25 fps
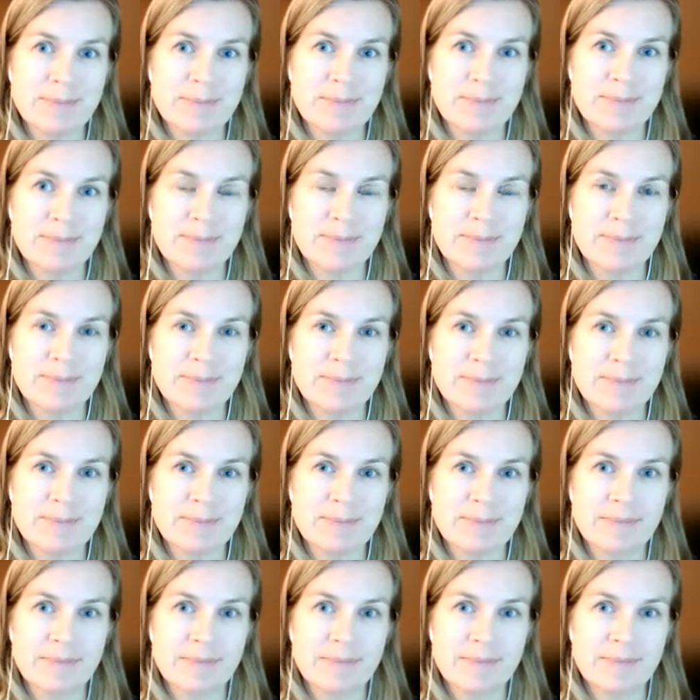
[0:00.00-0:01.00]

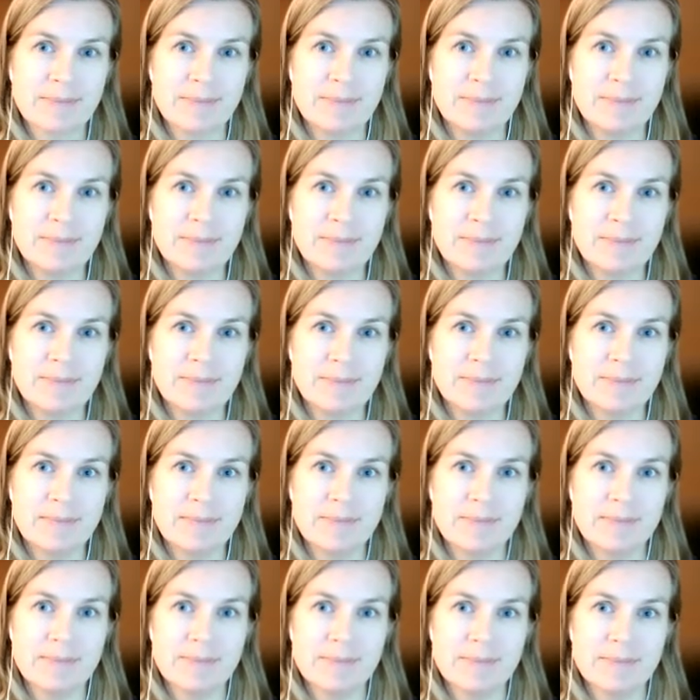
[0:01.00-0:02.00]

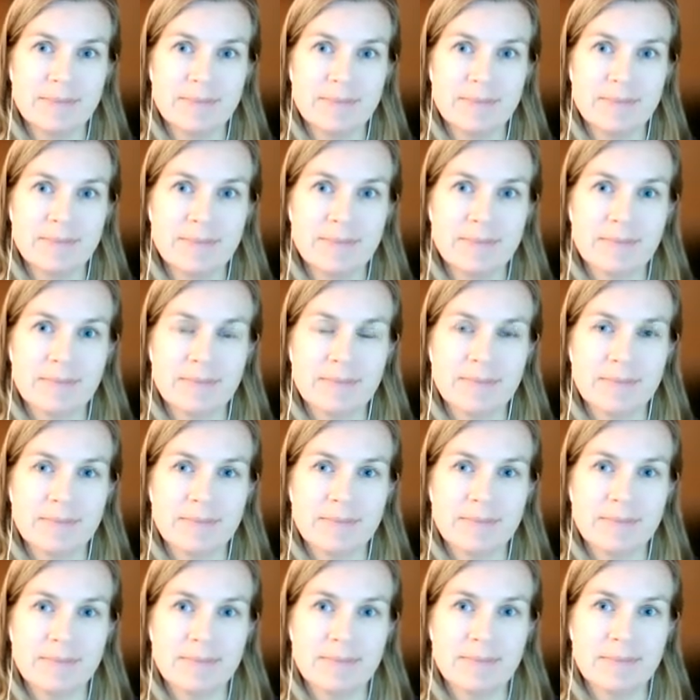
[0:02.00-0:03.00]

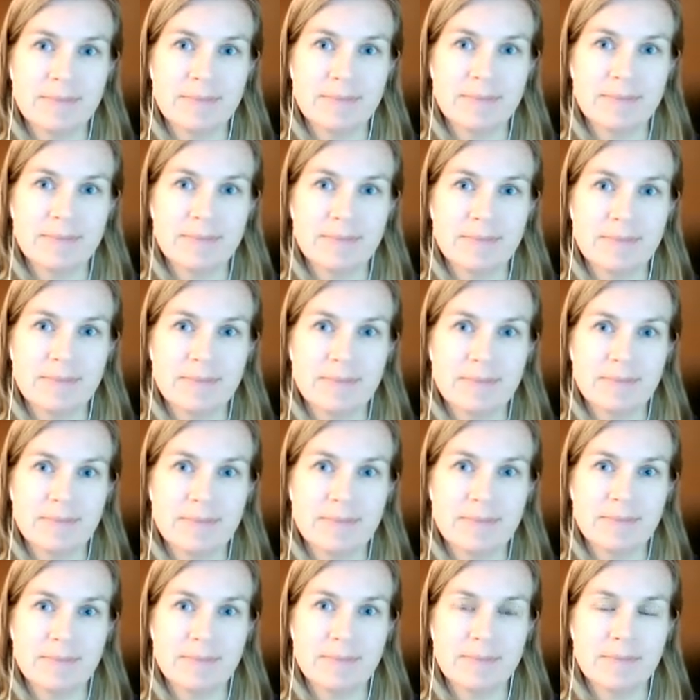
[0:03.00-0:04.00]

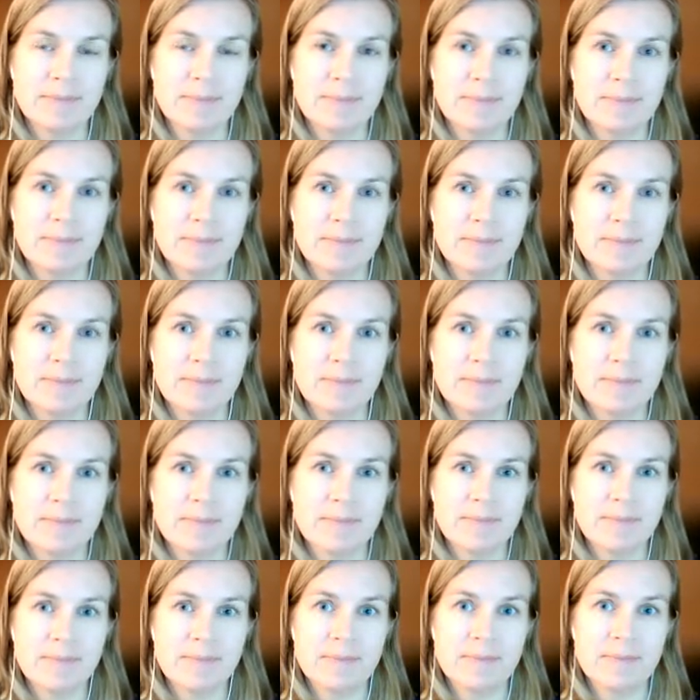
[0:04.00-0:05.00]

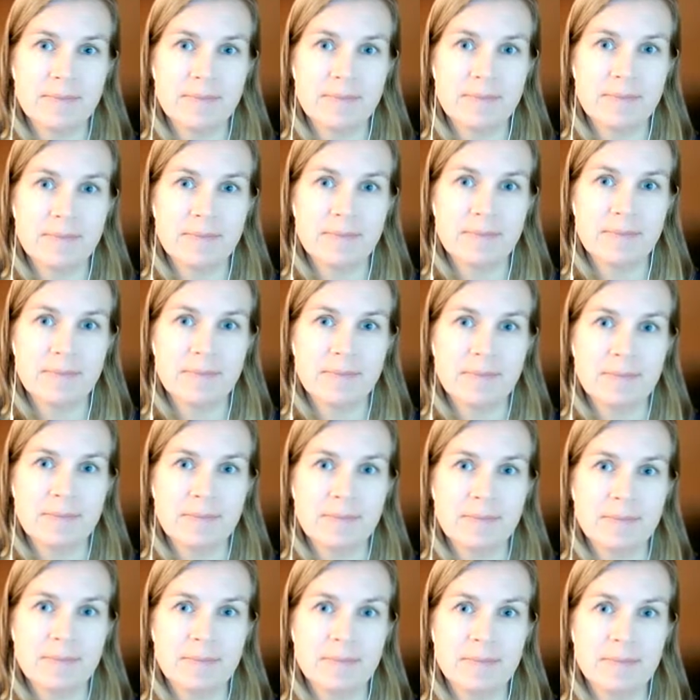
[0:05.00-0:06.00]

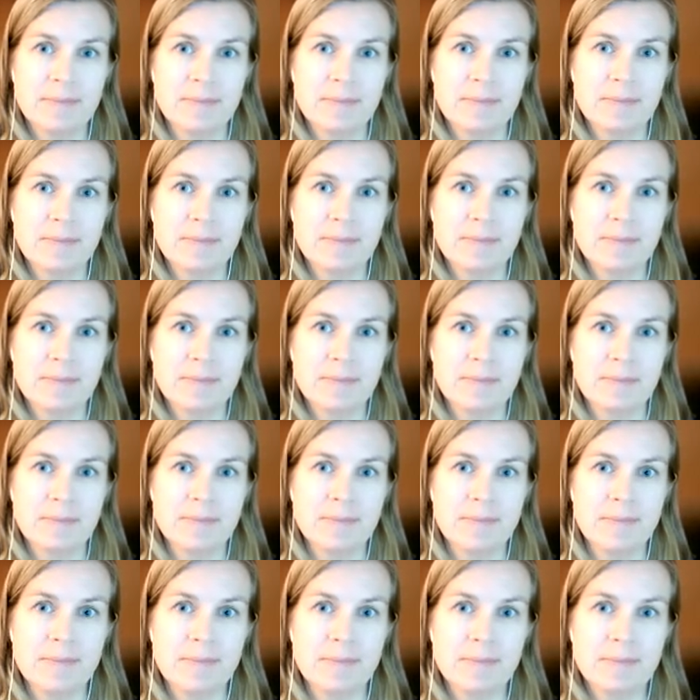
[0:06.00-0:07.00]

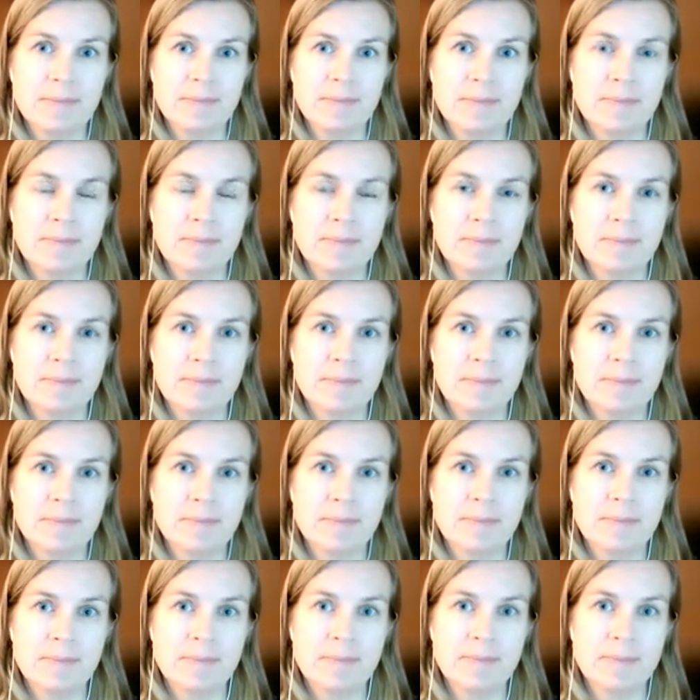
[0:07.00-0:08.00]
No words are spoken by the person on screen.